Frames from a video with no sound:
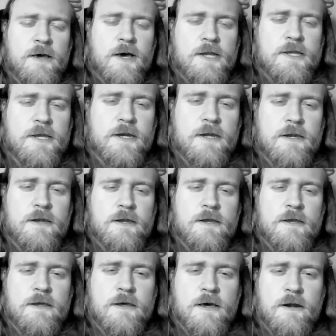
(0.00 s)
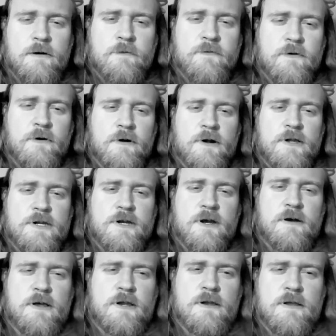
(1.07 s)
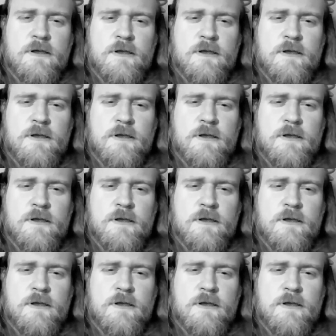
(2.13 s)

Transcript: I did it. I don't know if you heard it. Did you hear it?